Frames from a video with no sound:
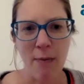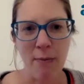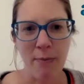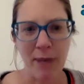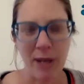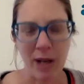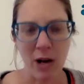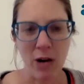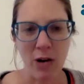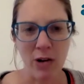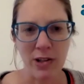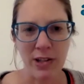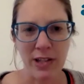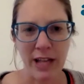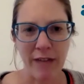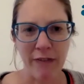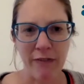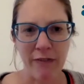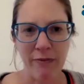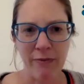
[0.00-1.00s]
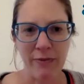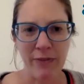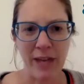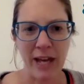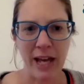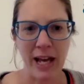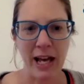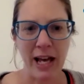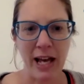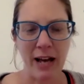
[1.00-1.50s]
because they're
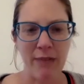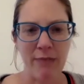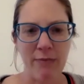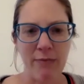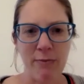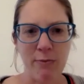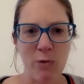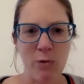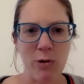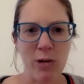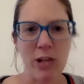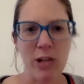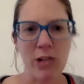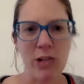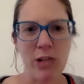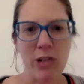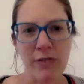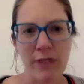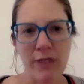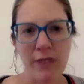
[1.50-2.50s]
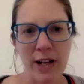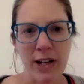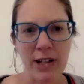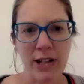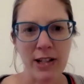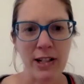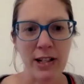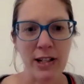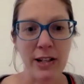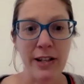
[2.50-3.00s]
they're more
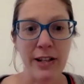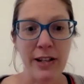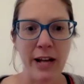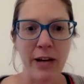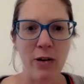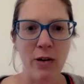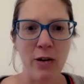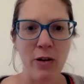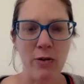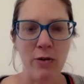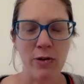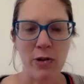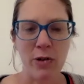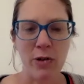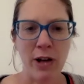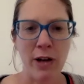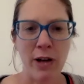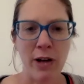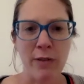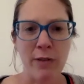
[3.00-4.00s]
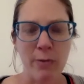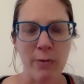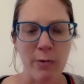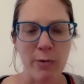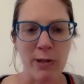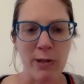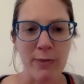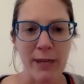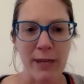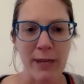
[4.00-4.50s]
introverted and they're not so comfortable with
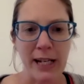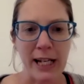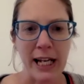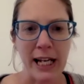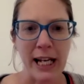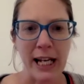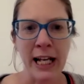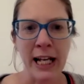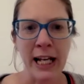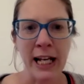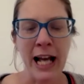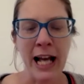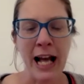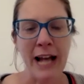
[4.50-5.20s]
speaking.